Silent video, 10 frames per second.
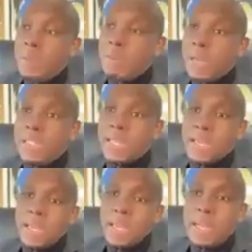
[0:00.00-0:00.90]
But it's
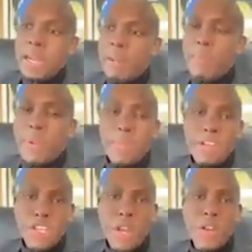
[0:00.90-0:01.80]
a company
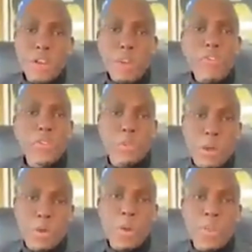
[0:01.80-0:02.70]
that shared an office
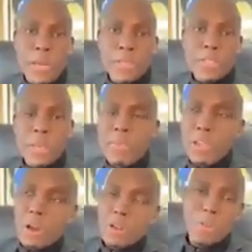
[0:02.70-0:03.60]
block with us, and
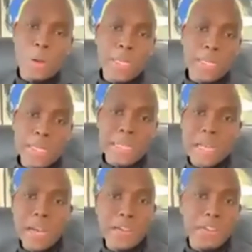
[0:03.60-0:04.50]
they occupied the
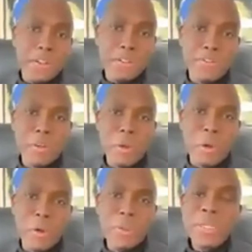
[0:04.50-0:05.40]
entire third
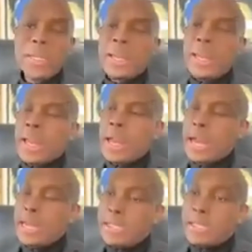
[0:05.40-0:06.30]
floor.
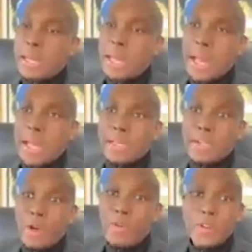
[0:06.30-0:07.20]
And they
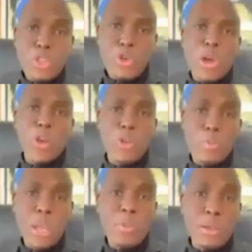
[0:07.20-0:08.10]
had over
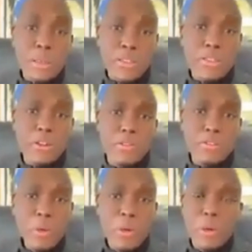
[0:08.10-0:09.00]
200 people in that third
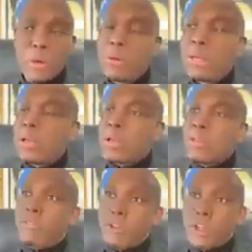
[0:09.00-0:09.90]
floor.
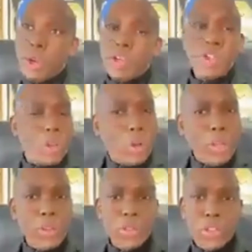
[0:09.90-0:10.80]
They've retrenched not
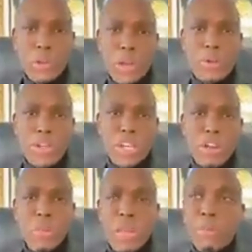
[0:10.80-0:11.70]
only those 200,
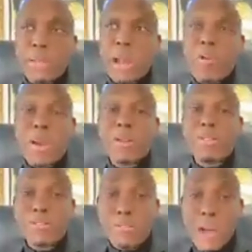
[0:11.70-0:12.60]
Jeremy, but
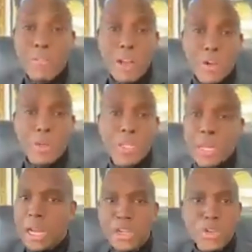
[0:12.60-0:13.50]
around 500 the
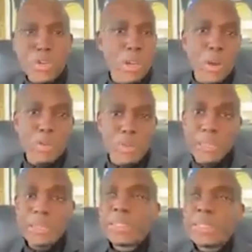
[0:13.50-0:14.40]
country over.